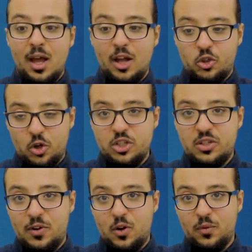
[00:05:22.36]
a
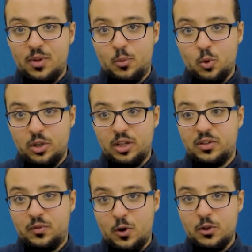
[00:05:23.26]
transfer of the
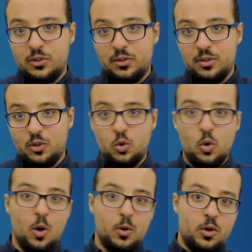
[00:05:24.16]
product first
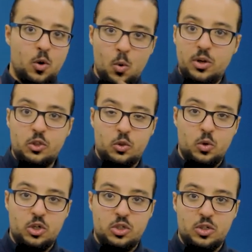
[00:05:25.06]
to our own
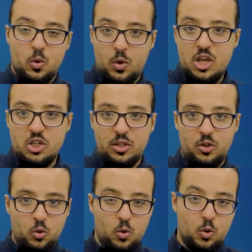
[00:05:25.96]
storage
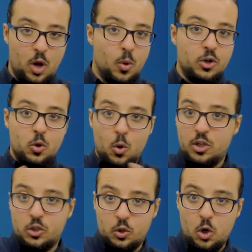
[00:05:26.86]
location, to our
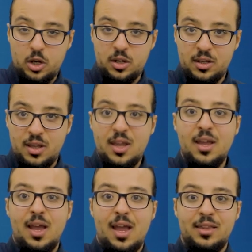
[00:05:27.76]
own stock,
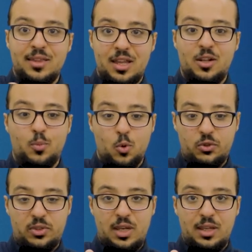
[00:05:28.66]
and then
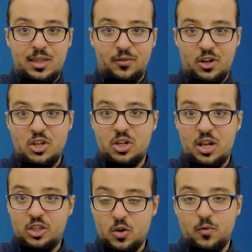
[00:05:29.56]
posting the
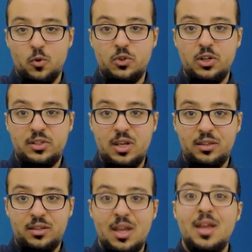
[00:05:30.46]
financial entry of goods
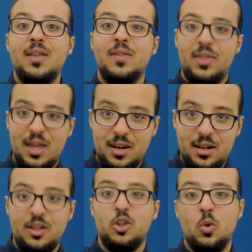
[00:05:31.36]
receipt,
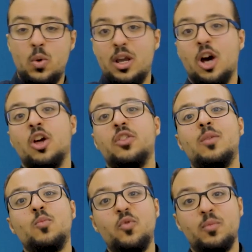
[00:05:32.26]
then doing
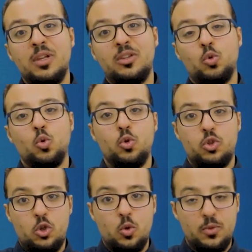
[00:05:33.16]
another movement to
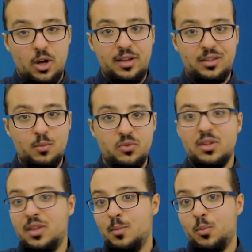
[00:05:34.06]
consume the items,
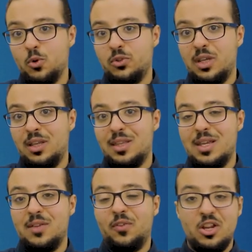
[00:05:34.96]
then posting
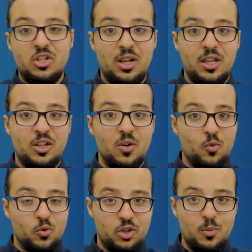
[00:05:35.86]
the financial entry
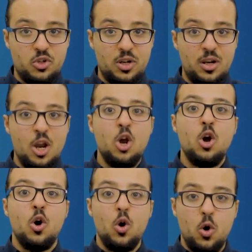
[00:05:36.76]
of consumption,
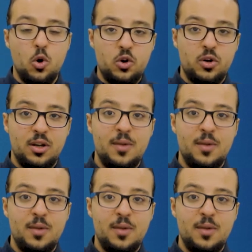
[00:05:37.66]
or